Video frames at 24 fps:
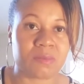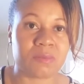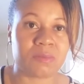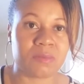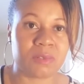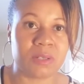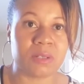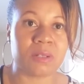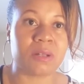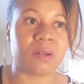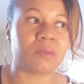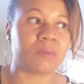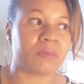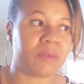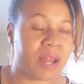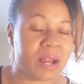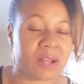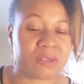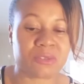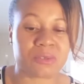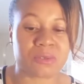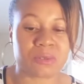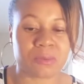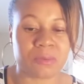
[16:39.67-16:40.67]
you know,
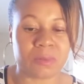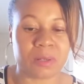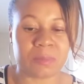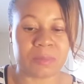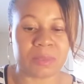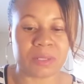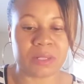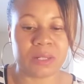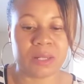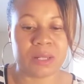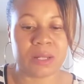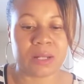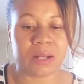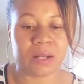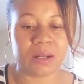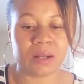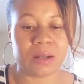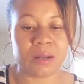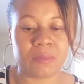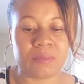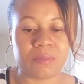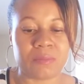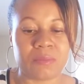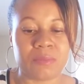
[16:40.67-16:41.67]
natural to women.
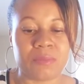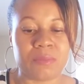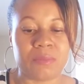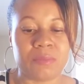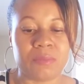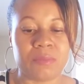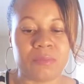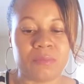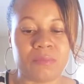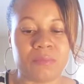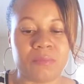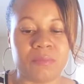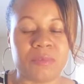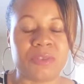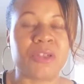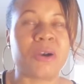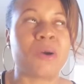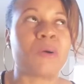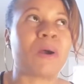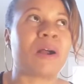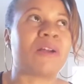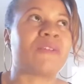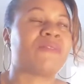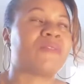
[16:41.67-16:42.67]
Um,
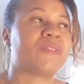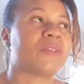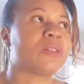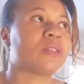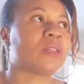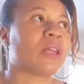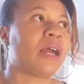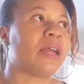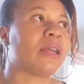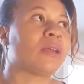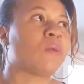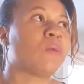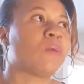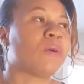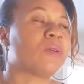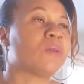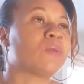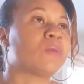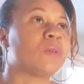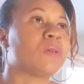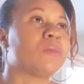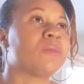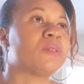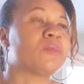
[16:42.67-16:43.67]
though I feel like when a
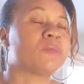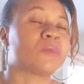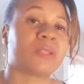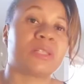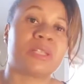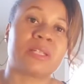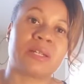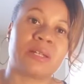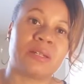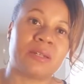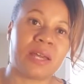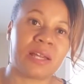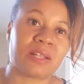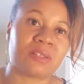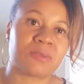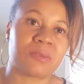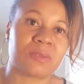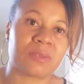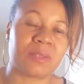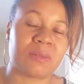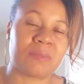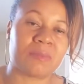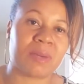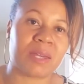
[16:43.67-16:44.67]
woman really connects
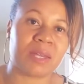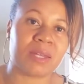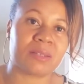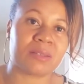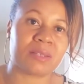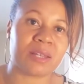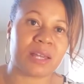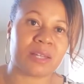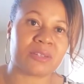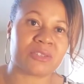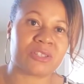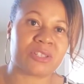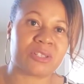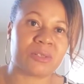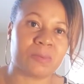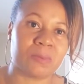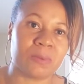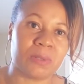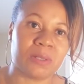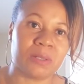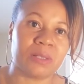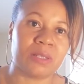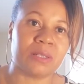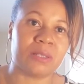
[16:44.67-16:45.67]
with a man that she
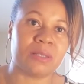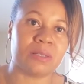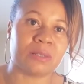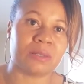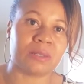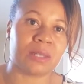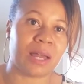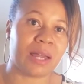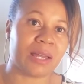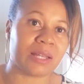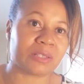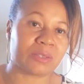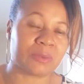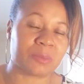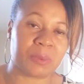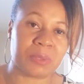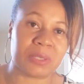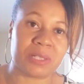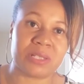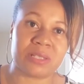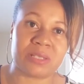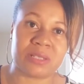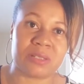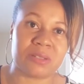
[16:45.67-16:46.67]
really likes,
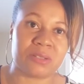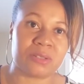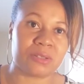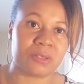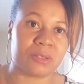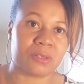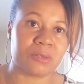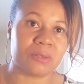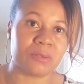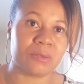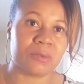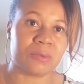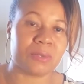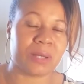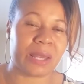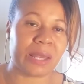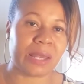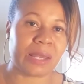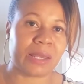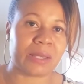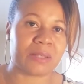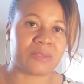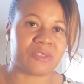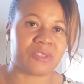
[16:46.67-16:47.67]
really is into,
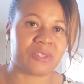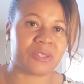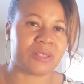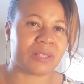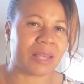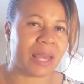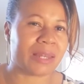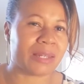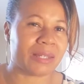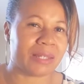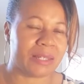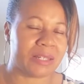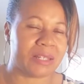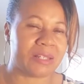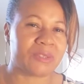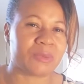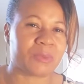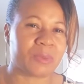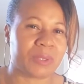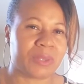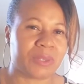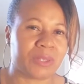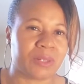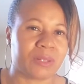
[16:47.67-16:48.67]
and she's at ease
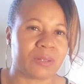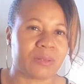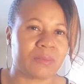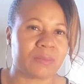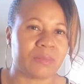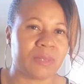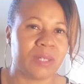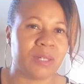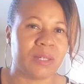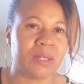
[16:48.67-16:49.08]
with him,